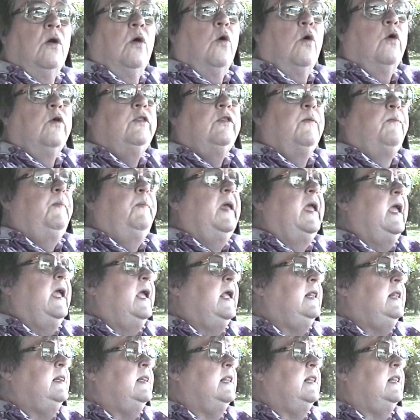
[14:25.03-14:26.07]
or the
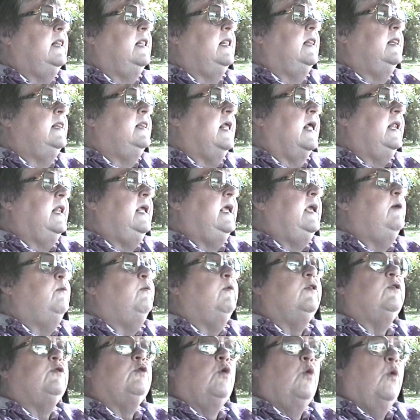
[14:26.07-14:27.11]
pain that he
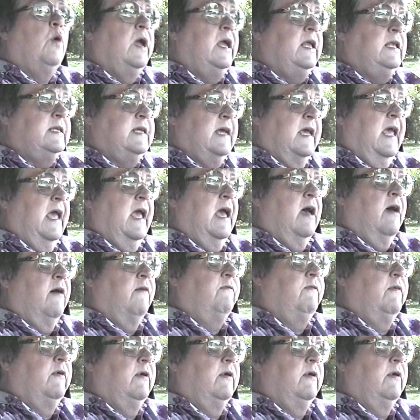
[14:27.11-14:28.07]
was going to have.